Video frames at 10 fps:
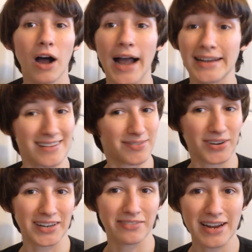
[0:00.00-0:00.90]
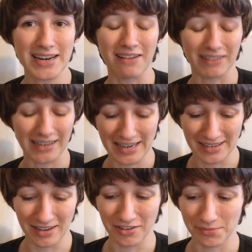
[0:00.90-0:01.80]
I guess we're gonna find out when I get
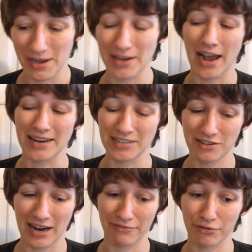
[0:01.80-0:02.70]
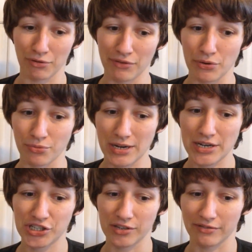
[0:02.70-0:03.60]
to those. But I do have to review
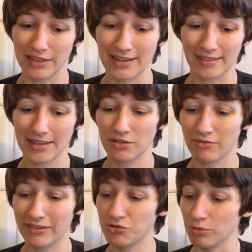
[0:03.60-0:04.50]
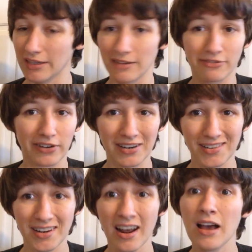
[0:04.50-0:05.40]
each of these individually
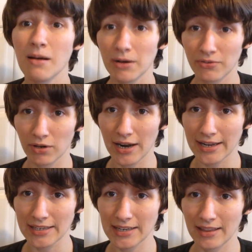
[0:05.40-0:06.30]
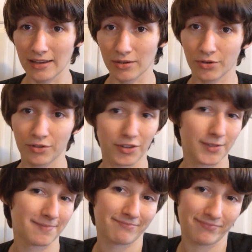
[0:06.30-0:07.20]
first before I get to those.
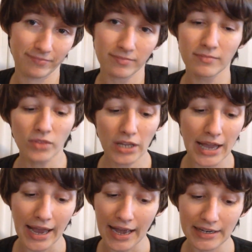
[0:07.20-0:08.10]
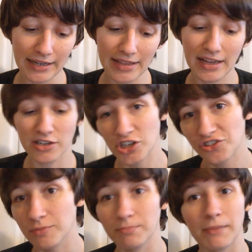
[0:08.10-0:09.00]
And again, they are
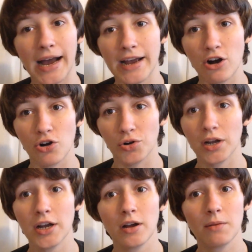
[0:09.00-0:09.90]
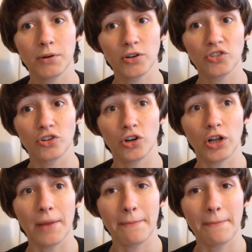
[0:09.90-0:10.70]
just my own personal